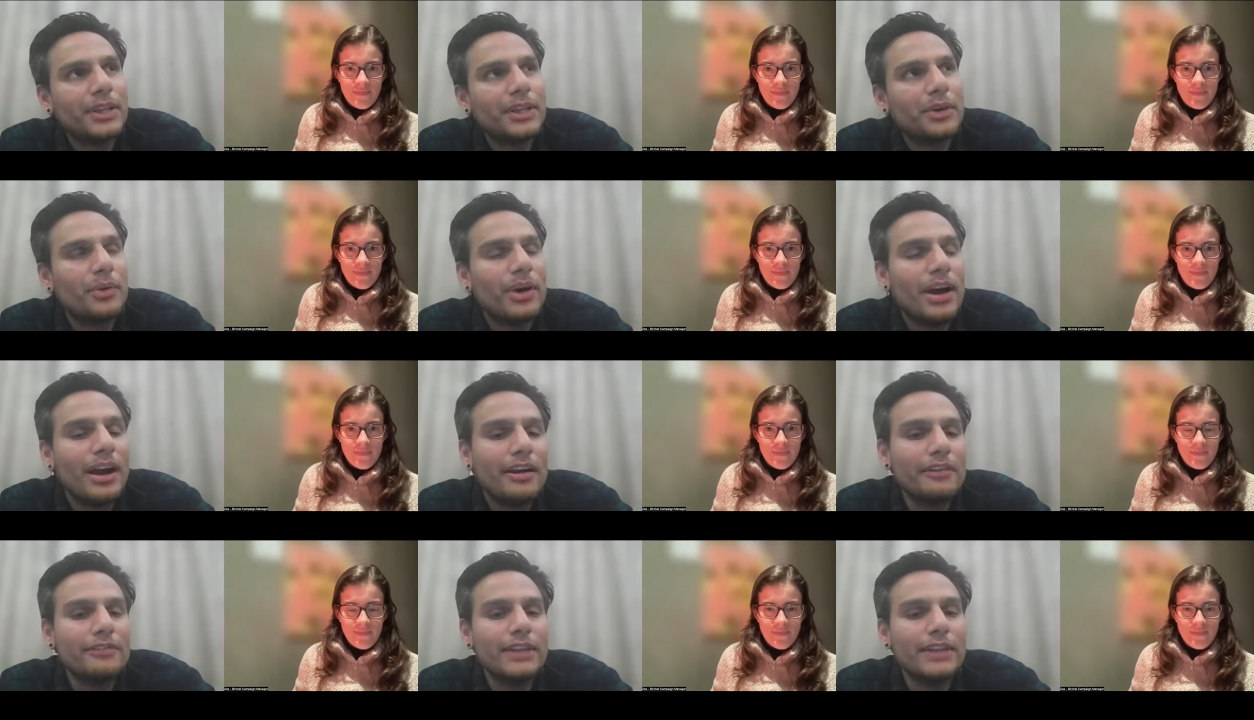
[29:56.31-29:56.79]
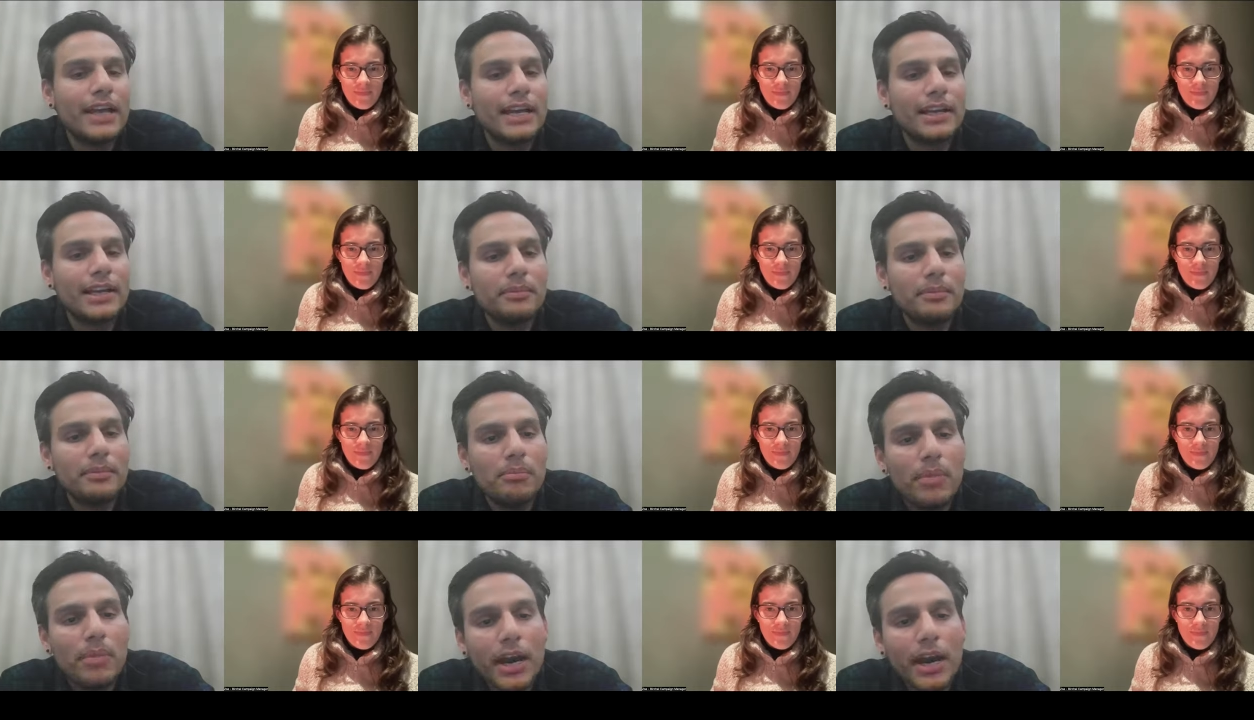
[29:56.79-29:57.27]
Speaker 1: that'll have
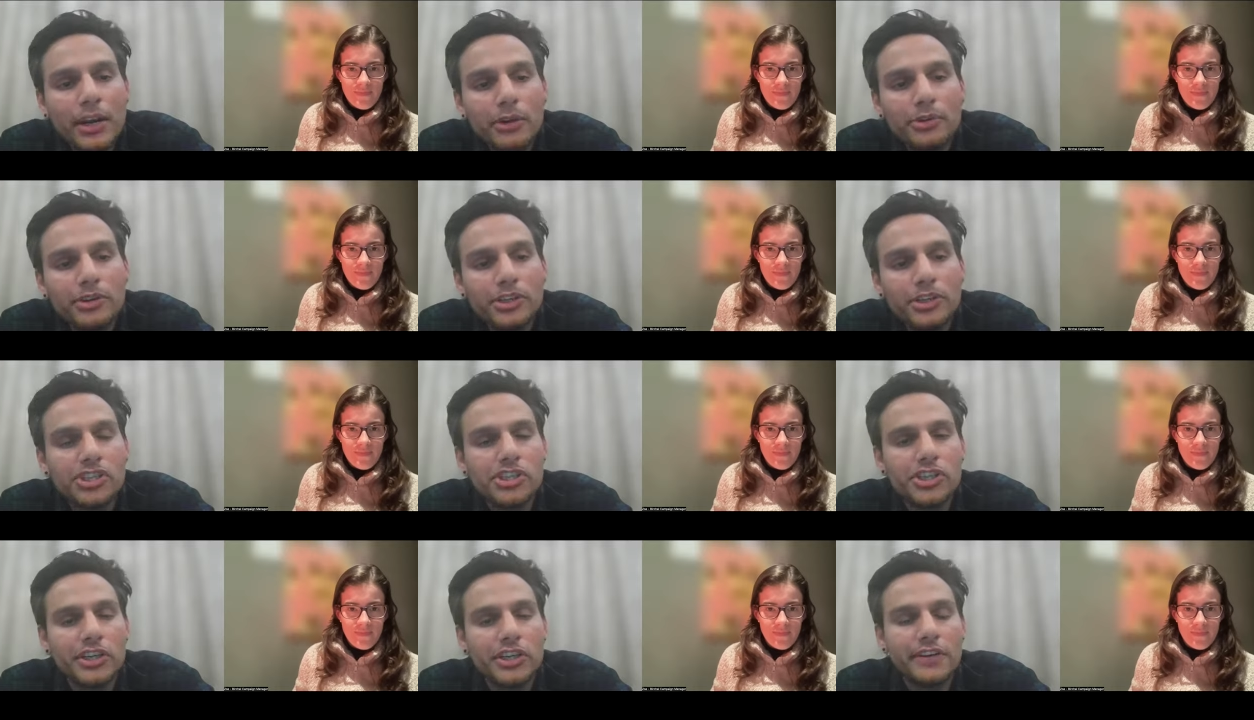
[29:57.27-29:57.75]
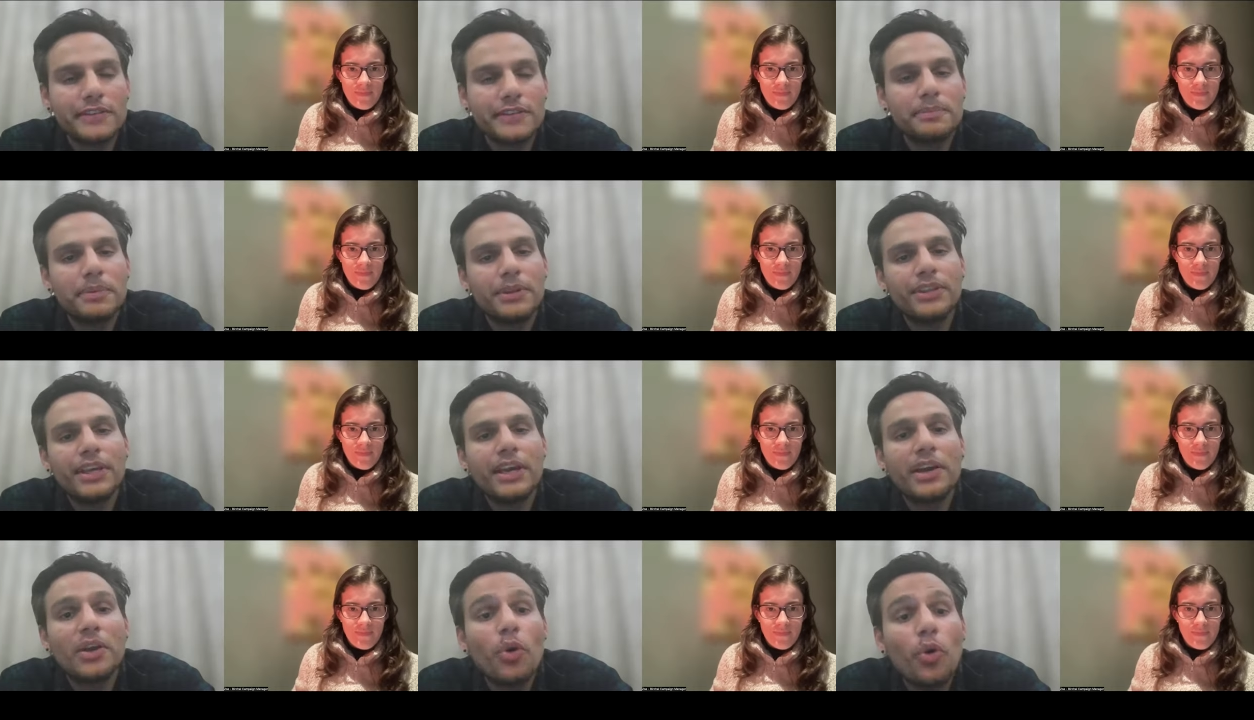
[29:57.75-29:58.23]
like minor
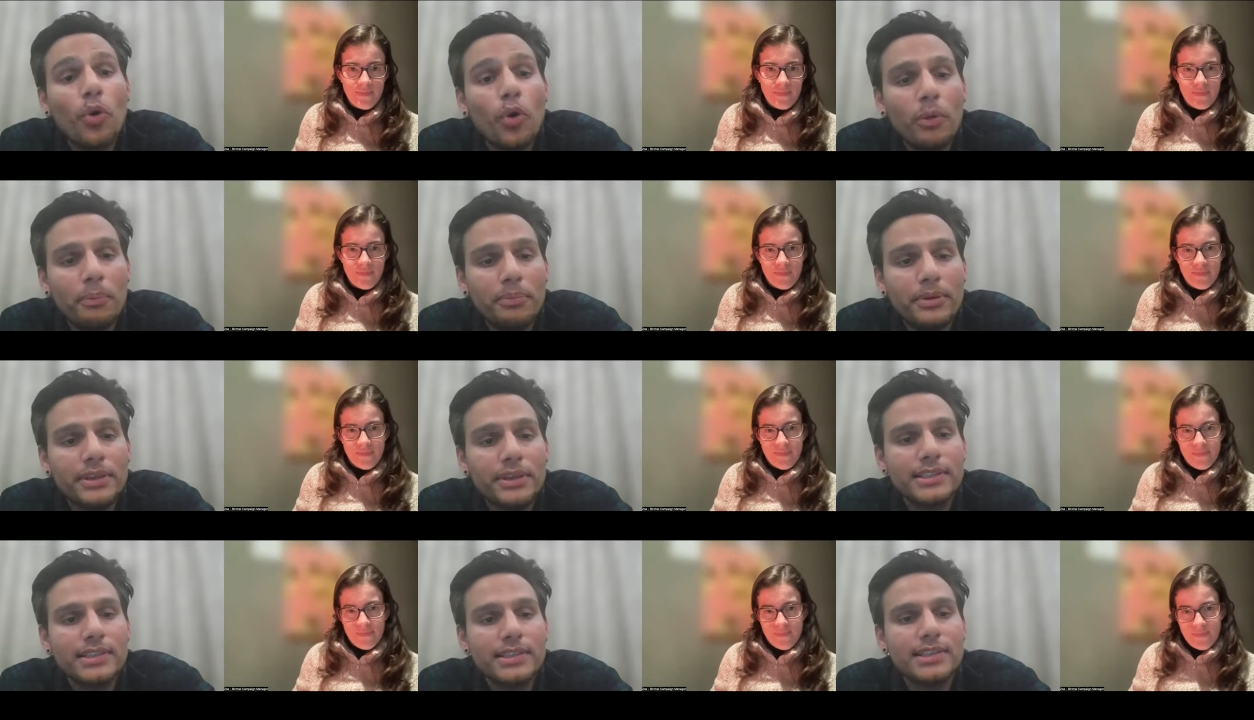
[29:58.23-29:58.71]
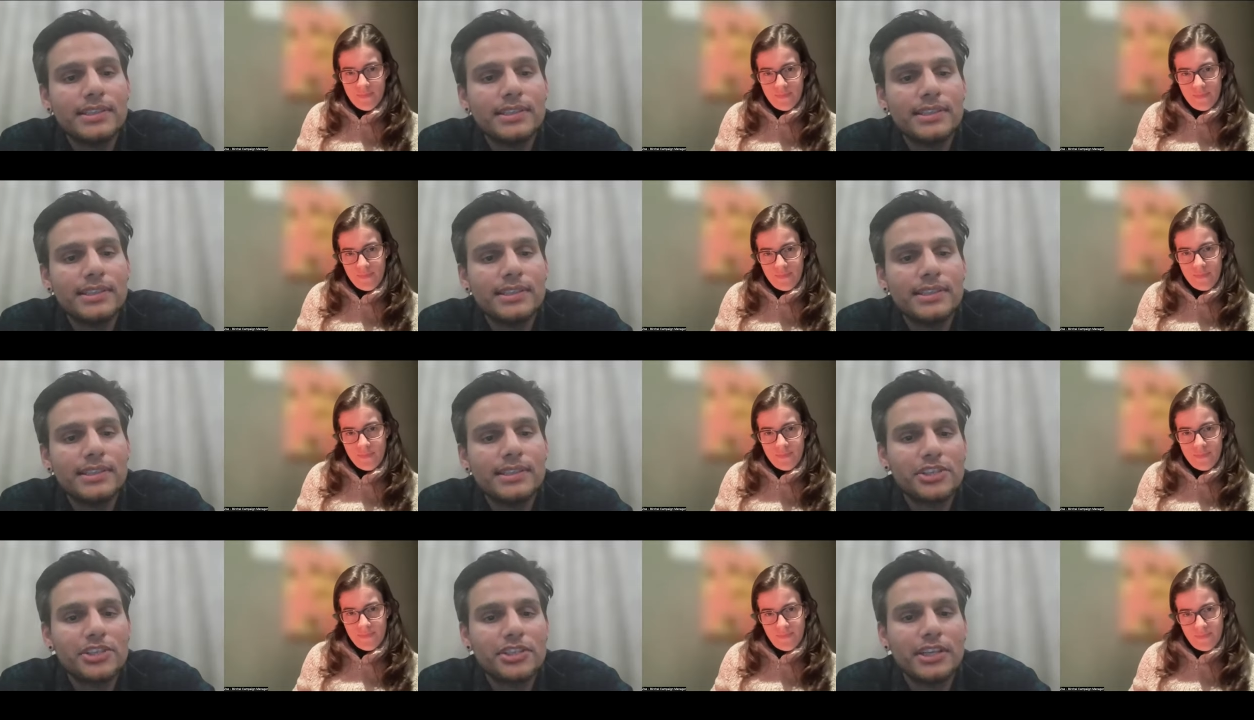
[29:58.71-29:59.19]
initiatives but their core
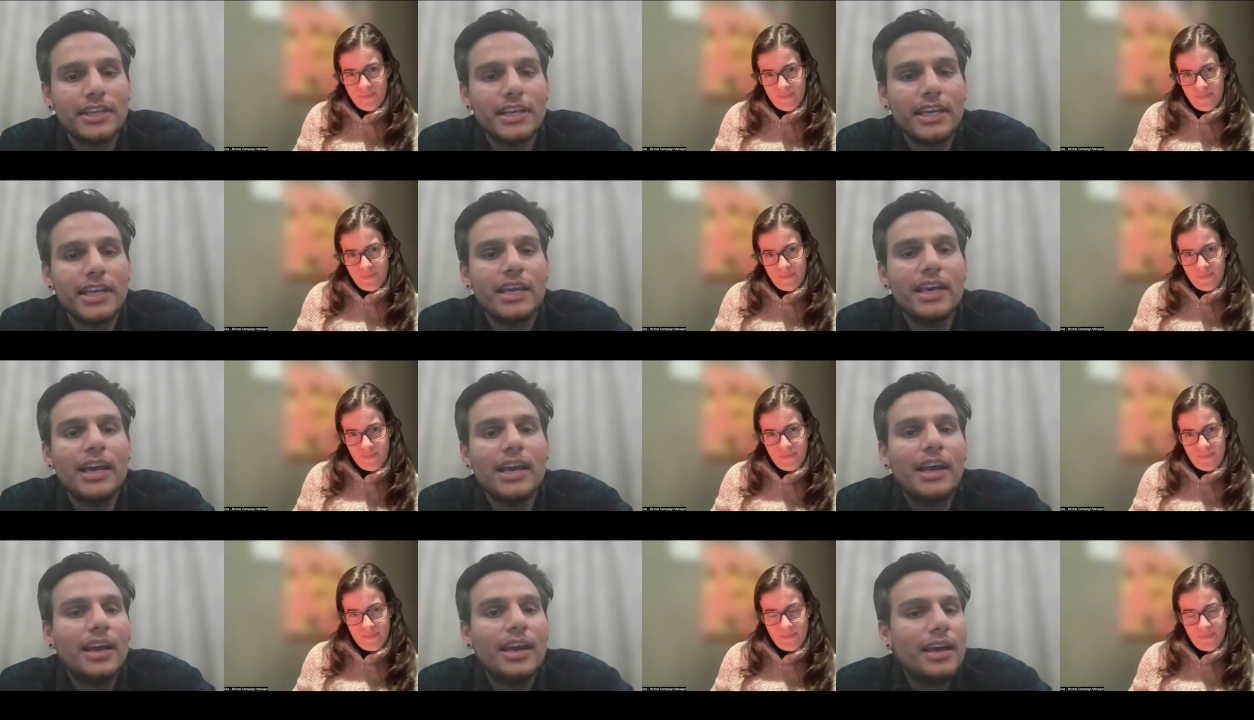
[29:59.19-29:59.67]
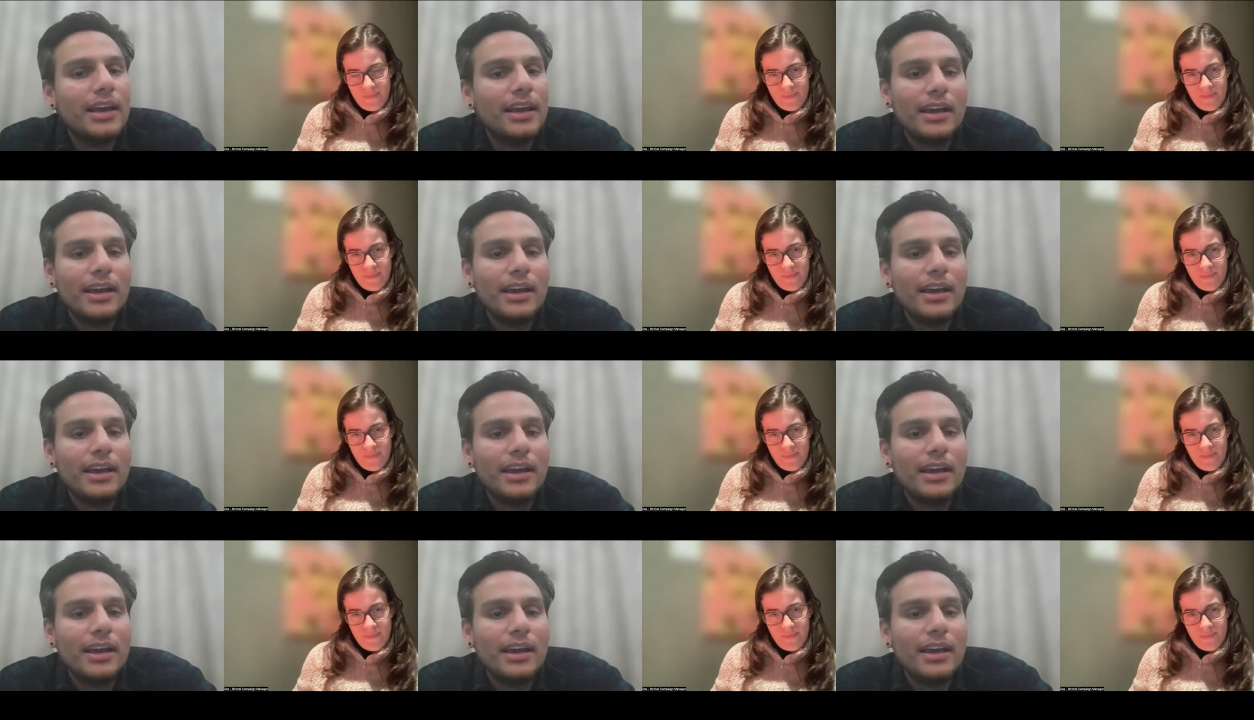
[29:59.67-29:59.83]
business is actually